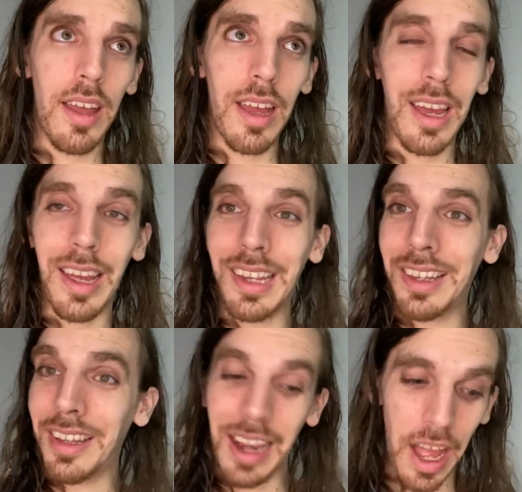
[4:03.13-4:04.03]

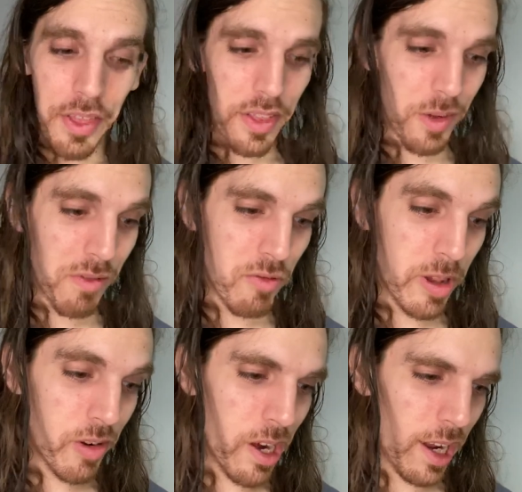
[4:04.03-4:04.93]
And I thought that was
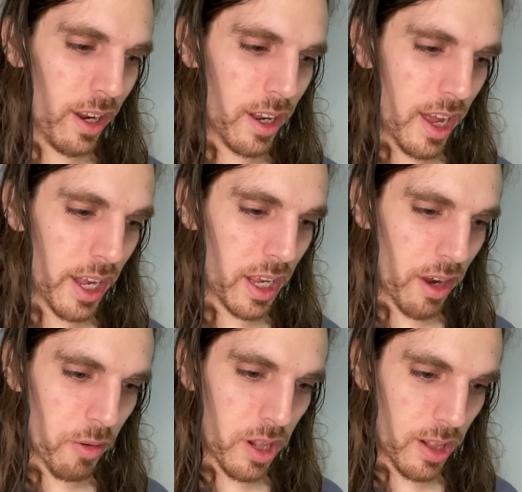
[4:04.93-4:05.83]
really great. I
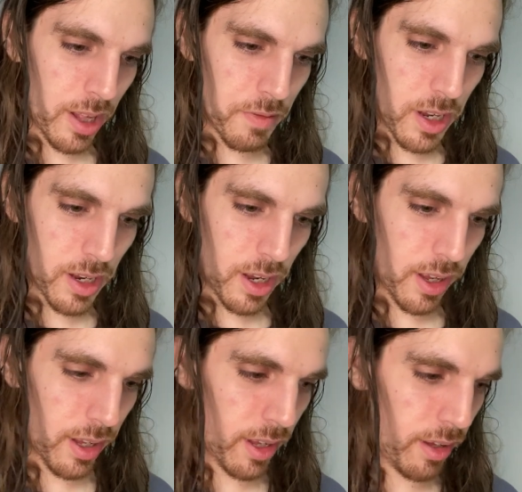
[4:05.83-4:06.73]
really loved it.
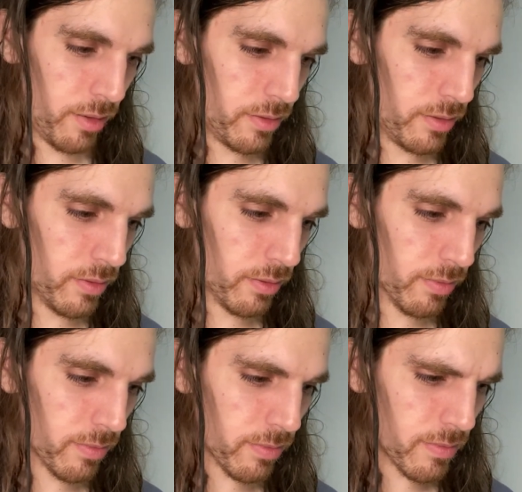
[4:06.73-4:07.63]
I
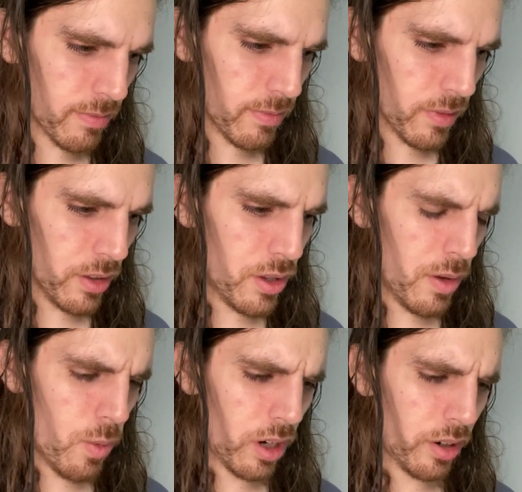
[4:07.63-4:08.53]
do
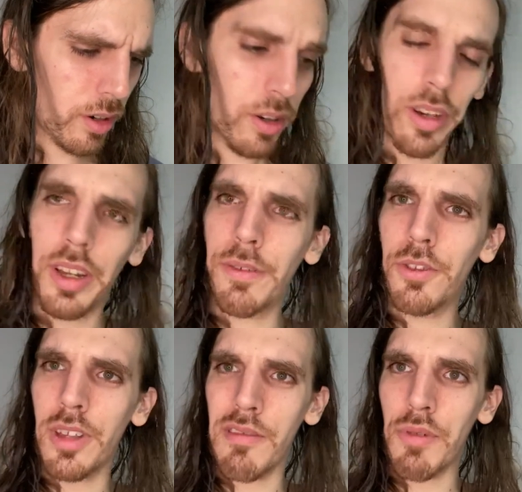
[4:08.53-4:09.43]
wonder if
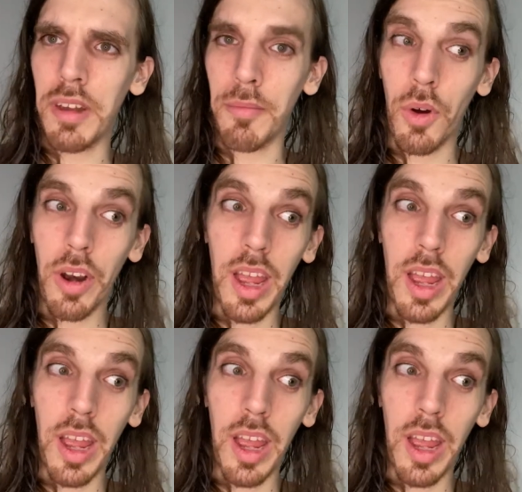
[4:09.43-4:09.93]
she's written more.